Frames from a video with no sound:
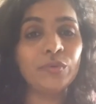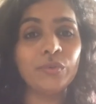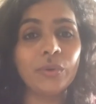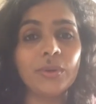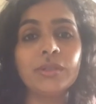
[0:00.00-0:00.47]

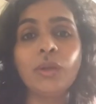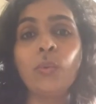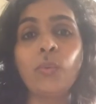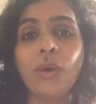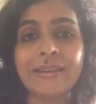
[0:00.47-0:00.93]
focus
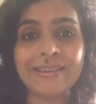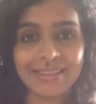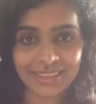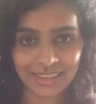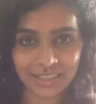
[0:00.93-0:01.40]
on one
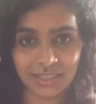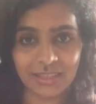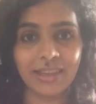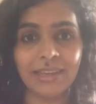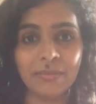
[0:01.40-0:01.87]
day at a
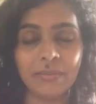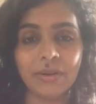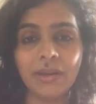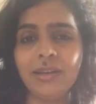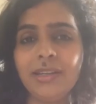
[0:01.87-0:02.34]
time,
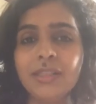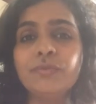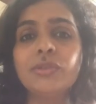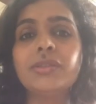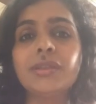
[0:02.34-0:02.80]
at least
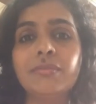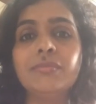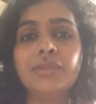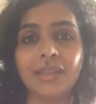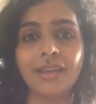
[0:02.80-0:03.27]
for
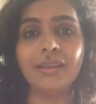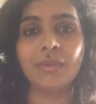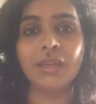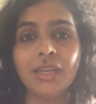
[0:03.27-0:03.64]
some time.